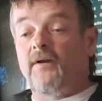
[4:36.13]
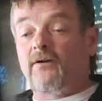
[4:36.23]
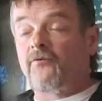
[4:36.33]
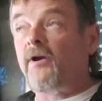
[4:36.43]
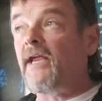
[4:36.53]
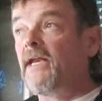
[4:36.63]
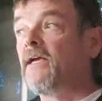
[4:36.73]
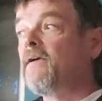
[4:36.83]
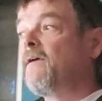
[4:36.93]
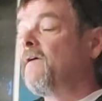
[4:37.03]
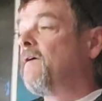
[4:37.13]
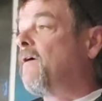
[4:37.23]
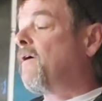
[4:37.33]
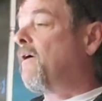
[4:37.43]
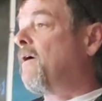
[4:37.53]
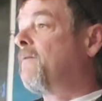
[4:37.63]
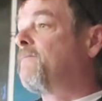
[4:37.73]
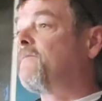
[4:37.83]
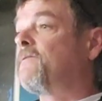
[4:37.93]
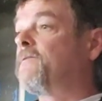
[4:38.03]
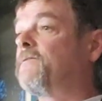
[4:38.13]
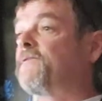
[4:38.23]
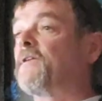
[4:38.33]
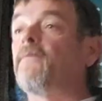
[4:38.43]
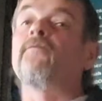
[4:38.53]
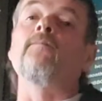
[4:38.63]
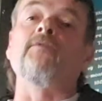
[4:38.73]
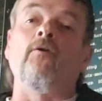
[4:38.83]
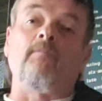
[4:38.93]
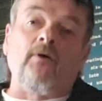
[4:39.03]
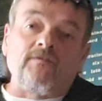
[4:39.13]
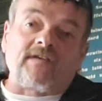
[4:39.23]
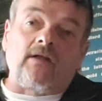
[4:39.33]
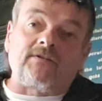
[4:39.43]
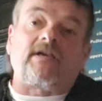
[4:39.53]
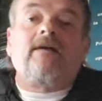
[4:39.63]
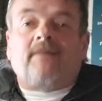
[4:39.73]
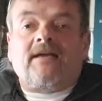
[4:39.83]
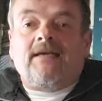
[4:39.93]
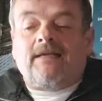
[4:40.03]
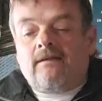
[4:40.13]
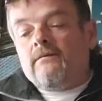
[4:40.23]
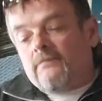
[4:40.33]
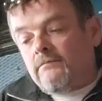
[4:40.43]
they're great. Some of them don't post all the time. I get it,